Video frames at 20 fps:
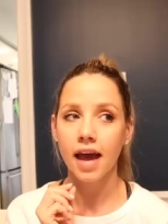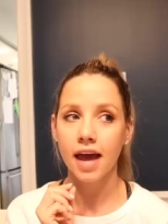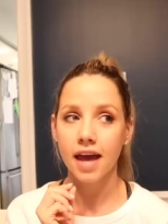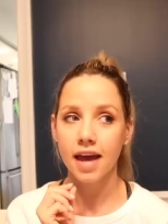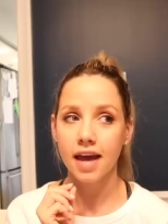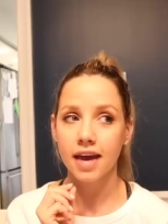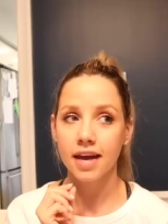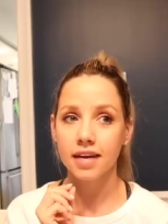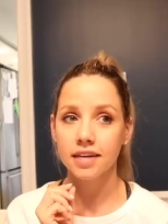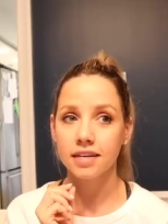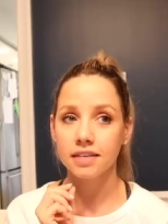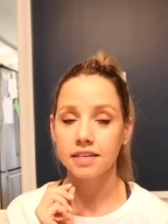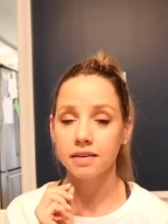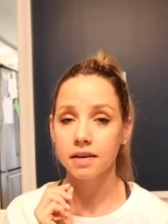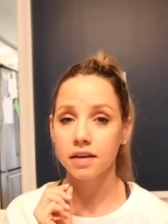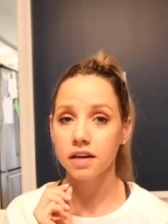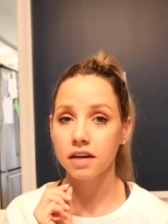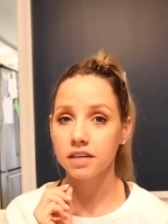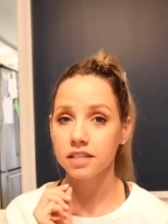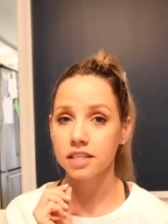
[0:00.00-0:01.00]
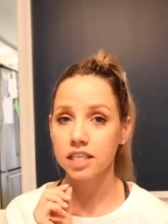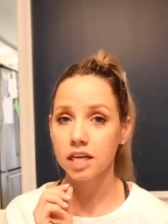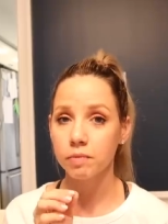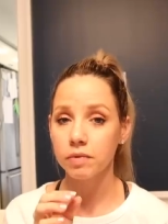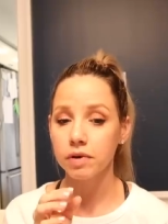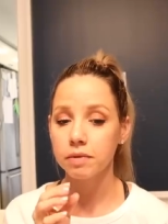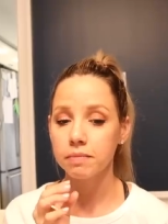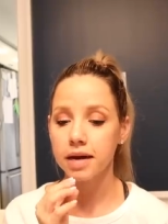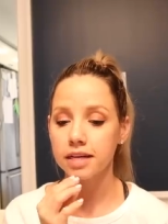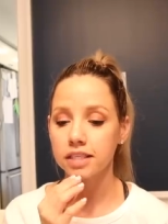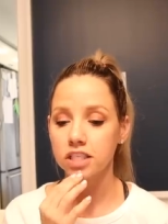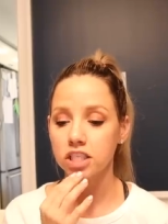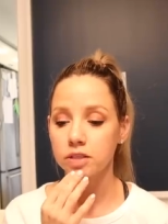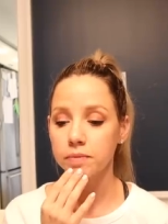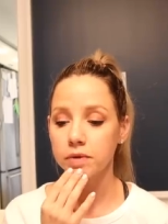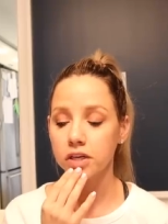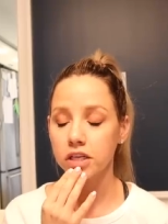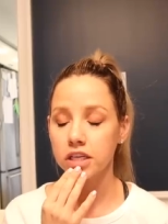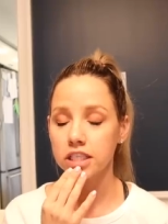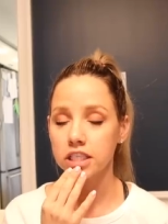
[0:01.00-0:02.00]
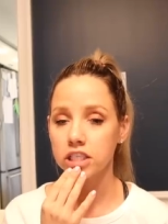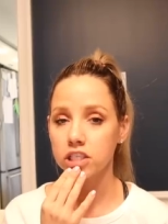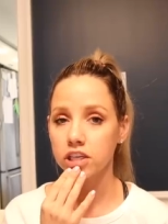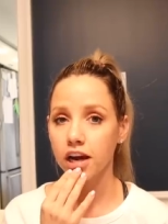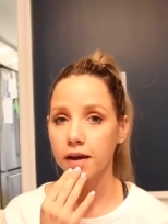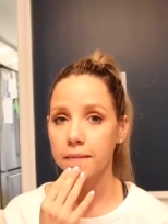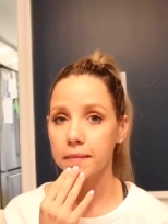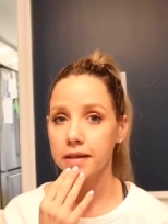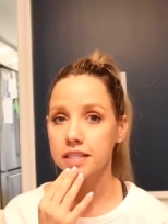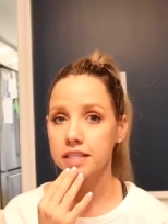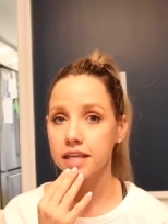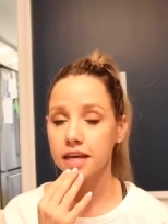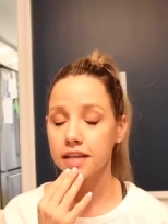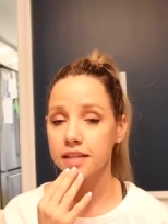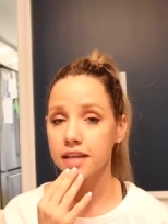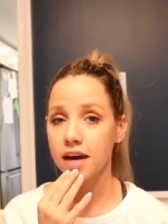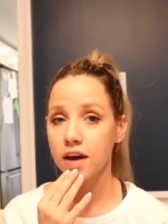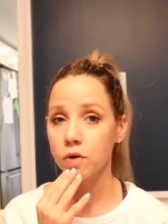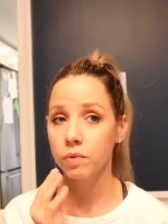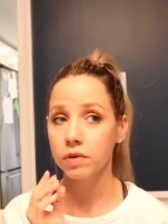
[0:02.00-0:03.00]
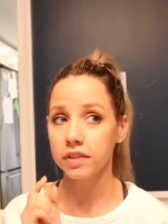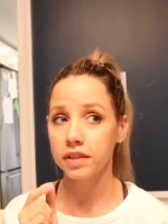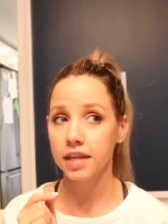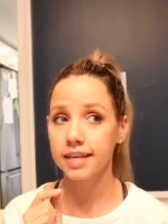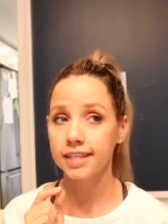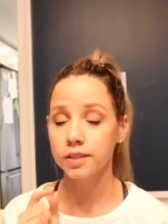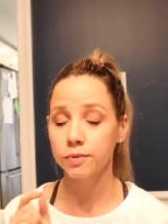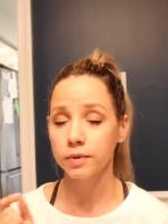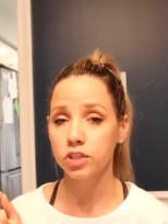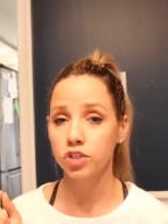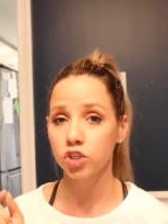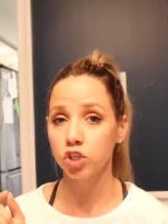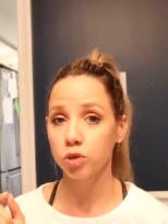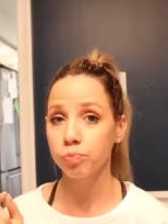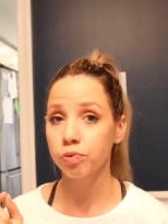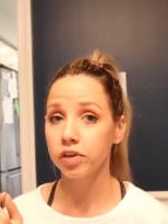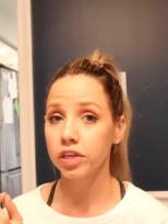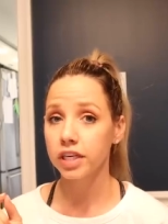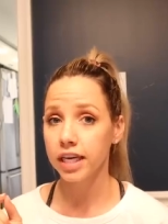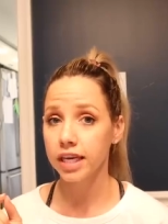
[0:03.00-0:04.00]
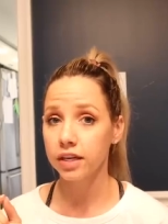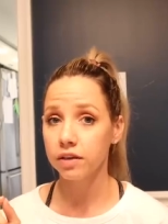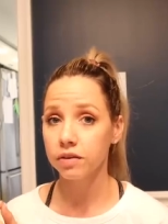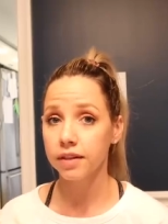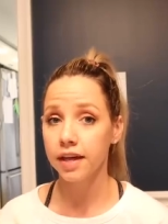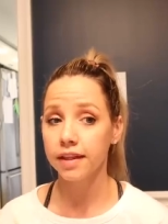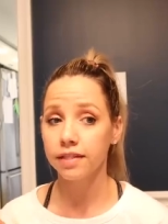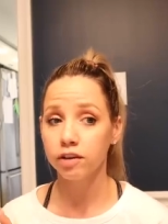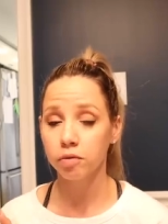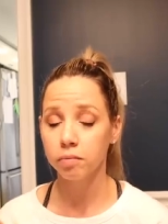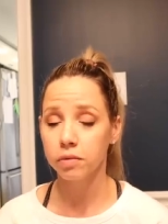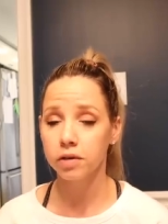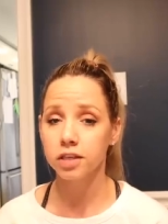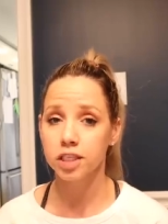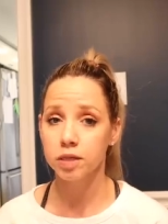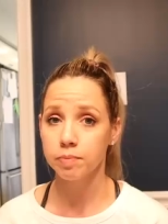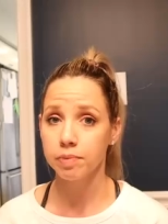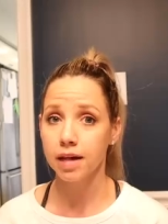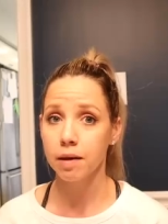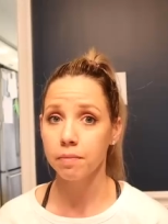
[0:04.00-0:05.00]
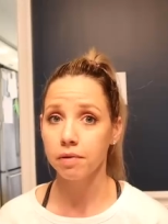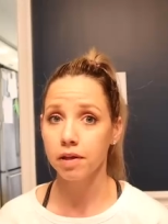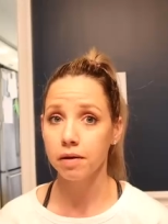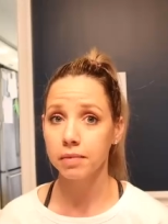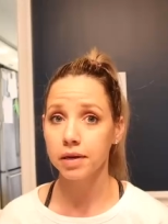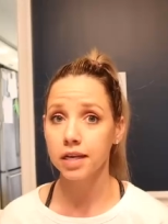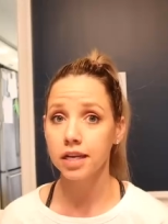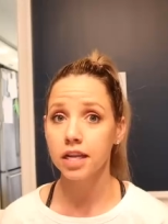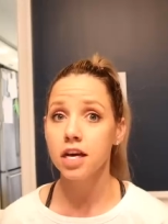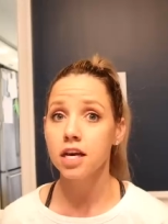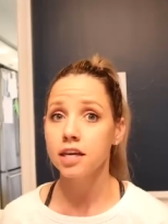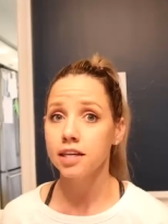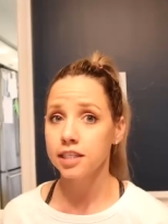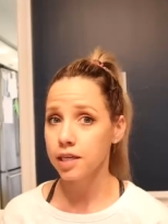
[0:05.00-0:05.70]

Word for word: and someone messaged me on Instagram and said that when they switched their prenatal that their milk supply plummeted.